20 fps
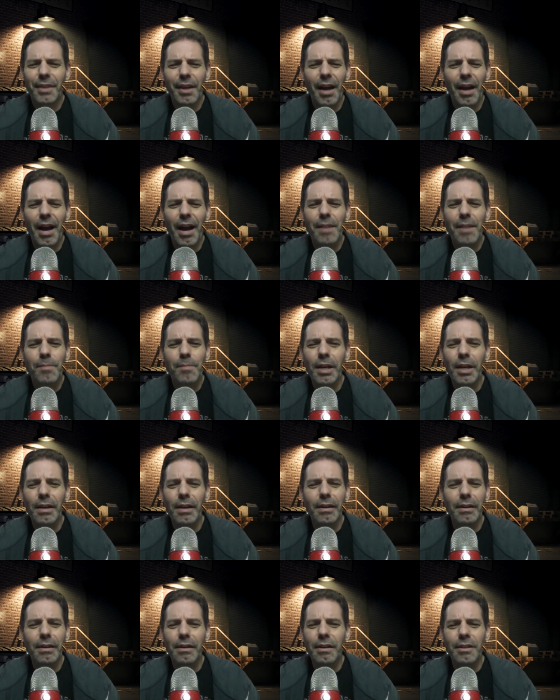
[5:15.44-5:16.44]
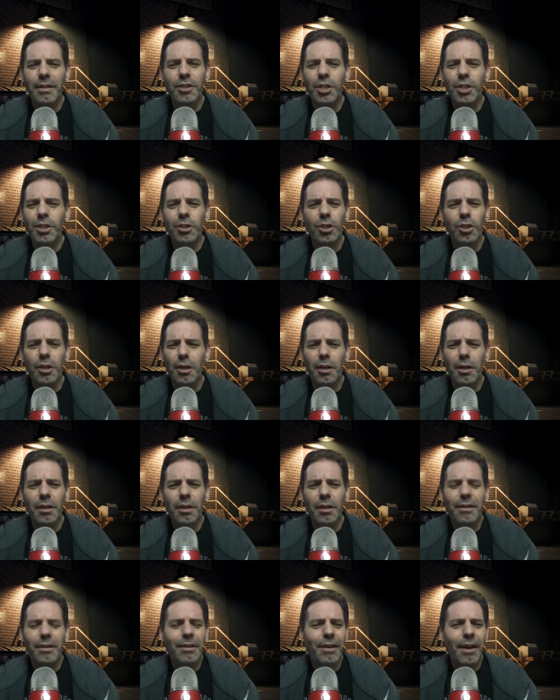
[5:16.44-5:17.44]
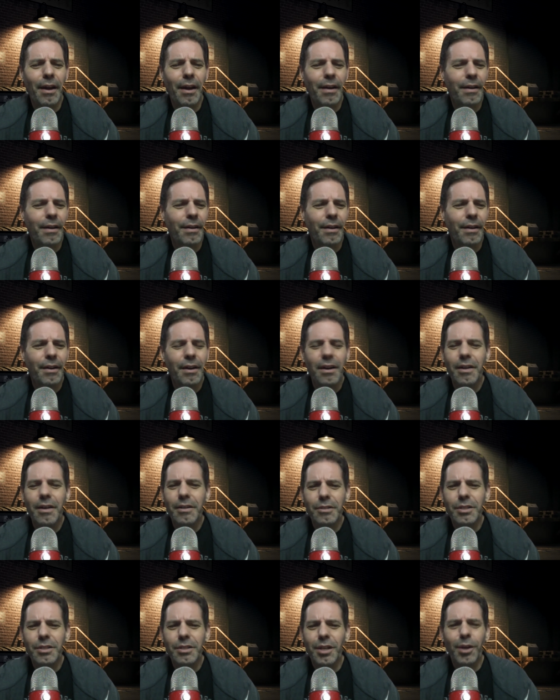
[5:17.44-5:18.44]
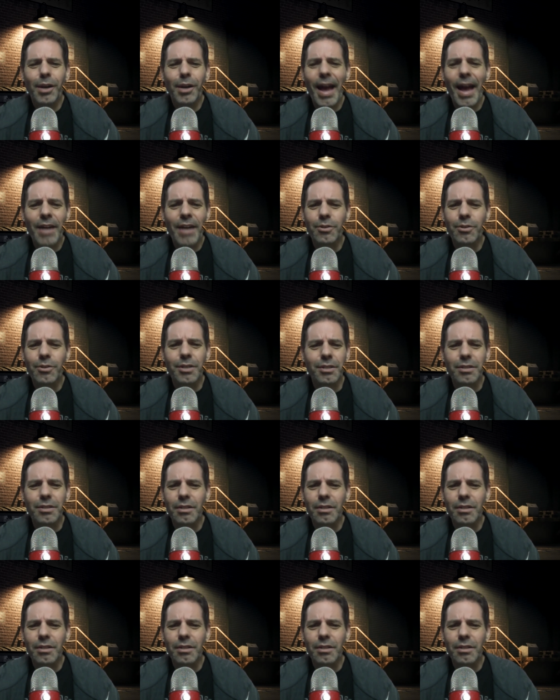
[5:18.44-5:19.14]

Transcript: I mean, she's a good actress.